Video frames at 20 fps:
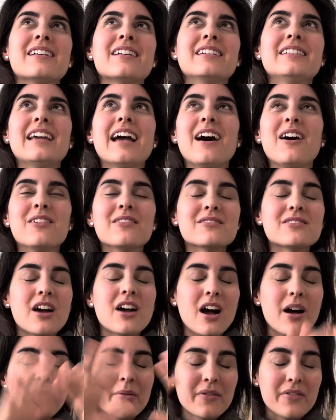yeah, on
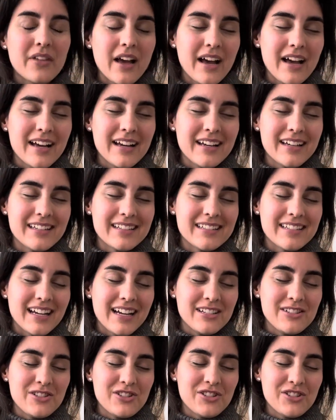top of that, I